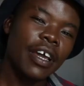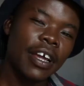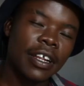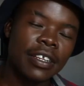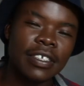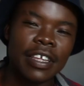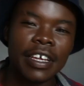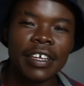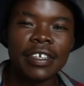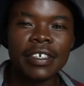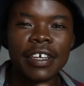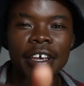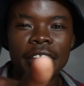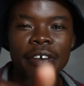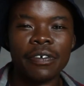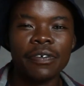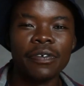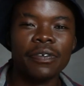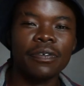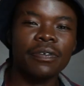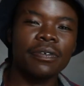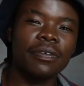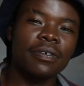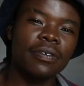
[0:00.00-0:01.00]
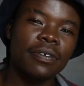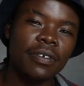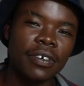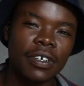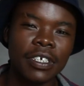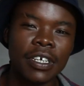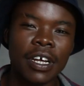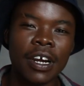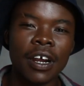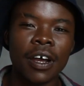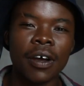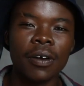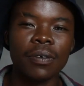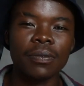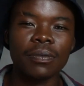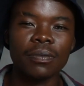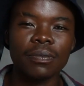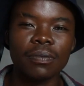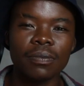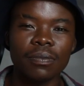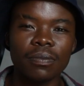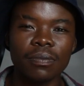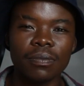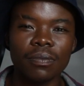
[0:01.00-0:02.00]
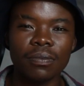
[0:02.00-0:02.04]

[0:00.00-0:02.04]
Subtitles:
and stay safe. Shout out.